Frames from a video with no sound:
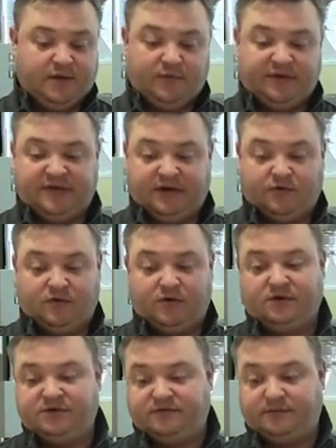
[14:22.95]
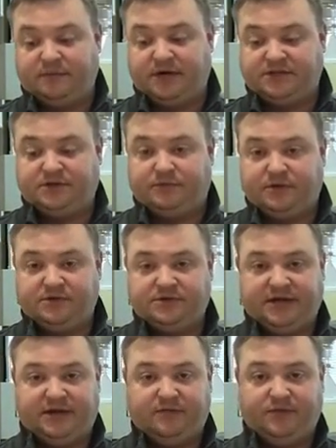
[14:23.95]
We take orders from customers
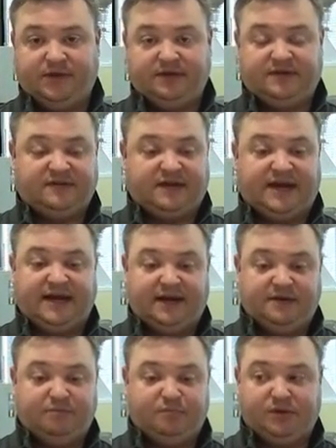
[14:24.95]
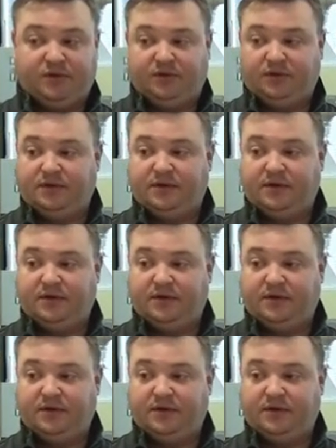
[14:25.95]
and we design and build